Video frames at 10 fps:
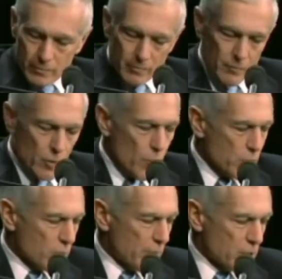U.S.
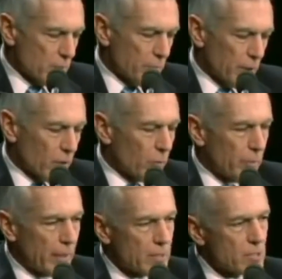domestic political
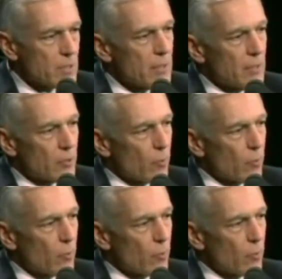base, the